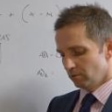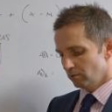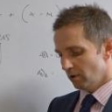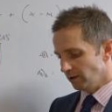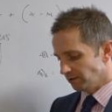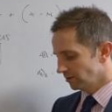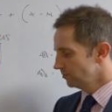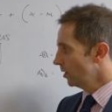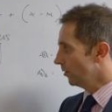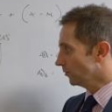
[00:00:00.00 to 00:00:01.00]
Right,
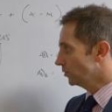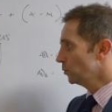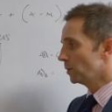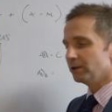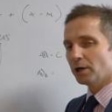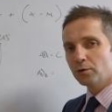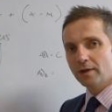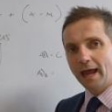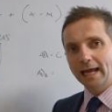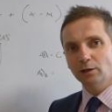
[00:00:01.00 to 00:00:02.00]
now you will know
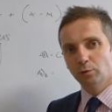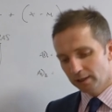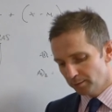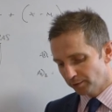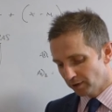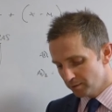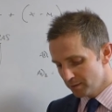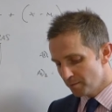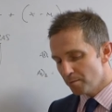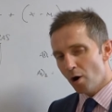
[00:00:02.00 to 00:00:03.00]
that
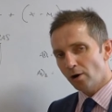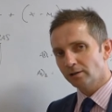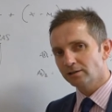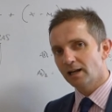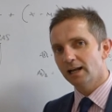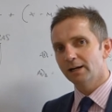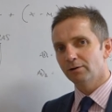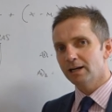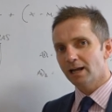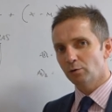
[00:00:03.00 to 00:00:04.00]
equilibrium, the market
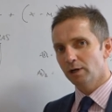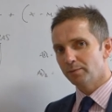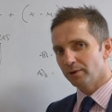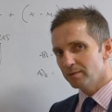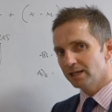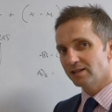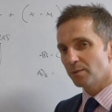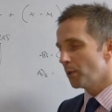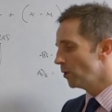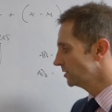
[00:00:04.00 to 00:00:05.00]
clearing equilibrium, is
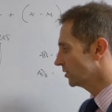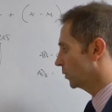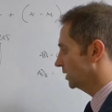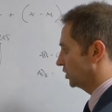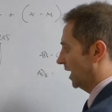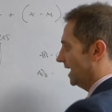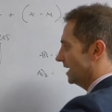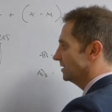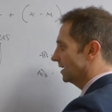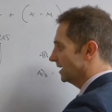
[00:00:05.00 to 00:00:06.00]
the point at which
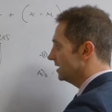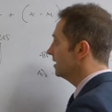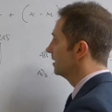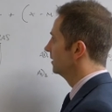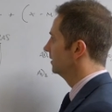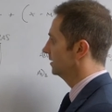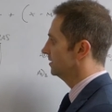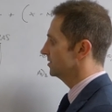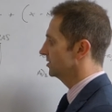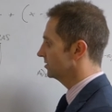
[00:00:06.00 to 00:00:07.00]
AD, in
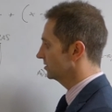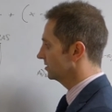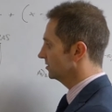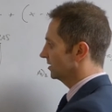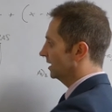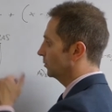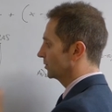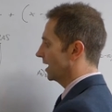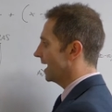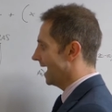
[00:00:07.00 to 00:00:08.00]
this instance,
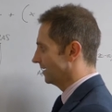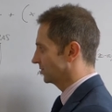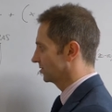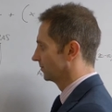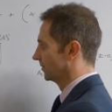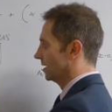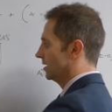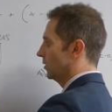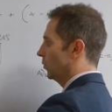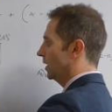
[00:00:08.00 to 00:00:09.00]
equals AS,
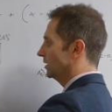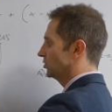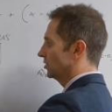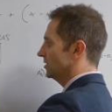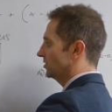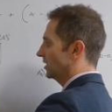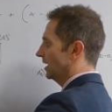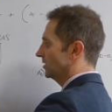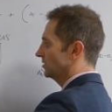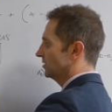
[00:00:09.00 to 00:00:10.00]
which in this
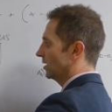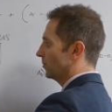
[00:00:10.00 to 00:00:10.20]
case is